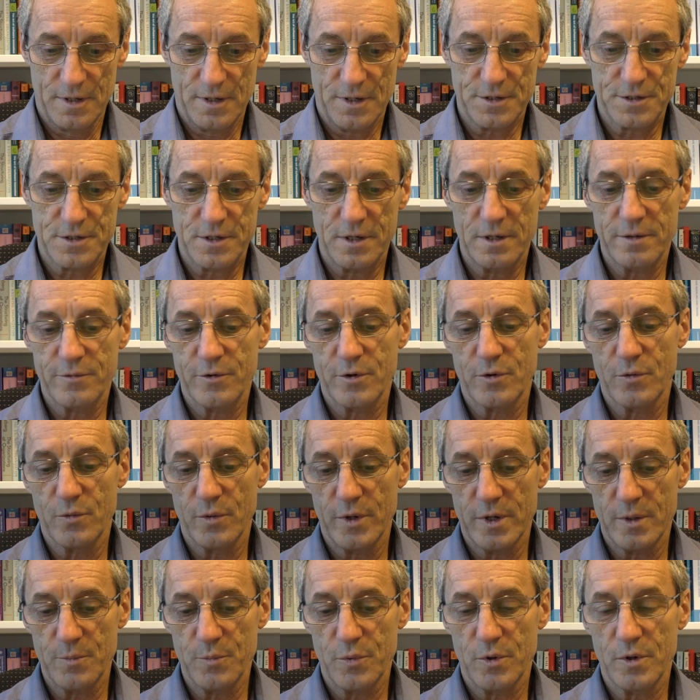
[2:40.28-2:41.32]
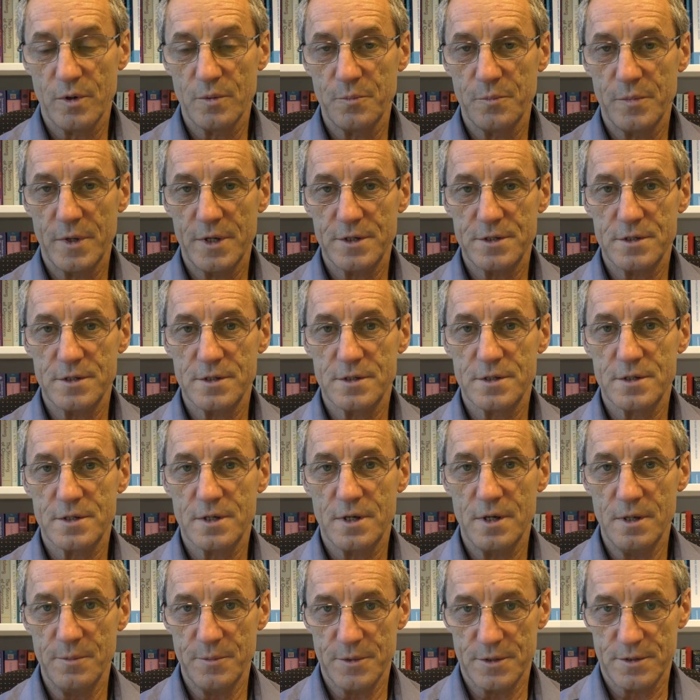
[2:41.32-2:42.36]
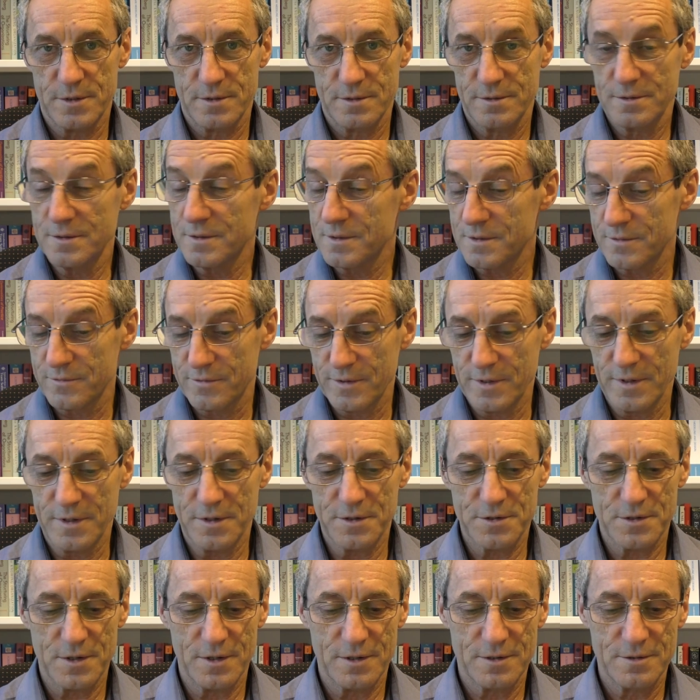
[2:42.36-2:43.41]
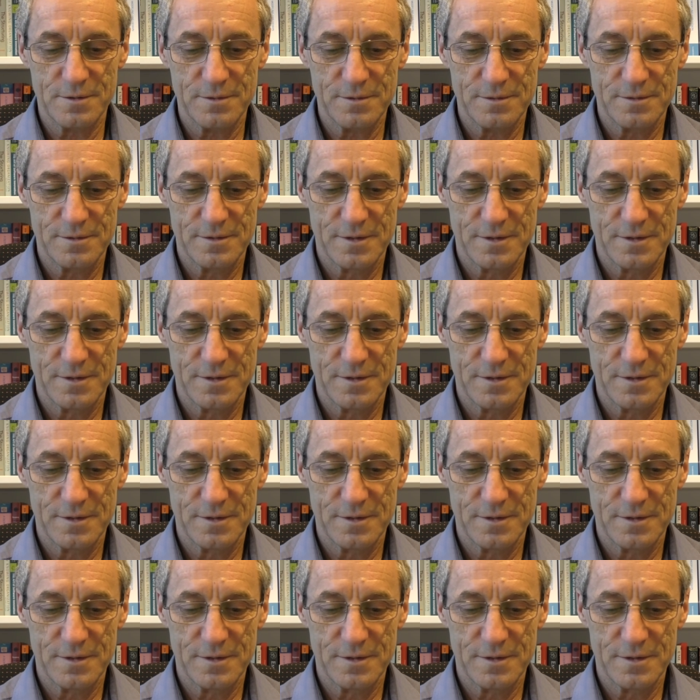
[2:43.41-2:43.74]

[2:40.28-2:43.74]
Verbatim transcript: A set of agreed upon message schemas, this is fairly essential.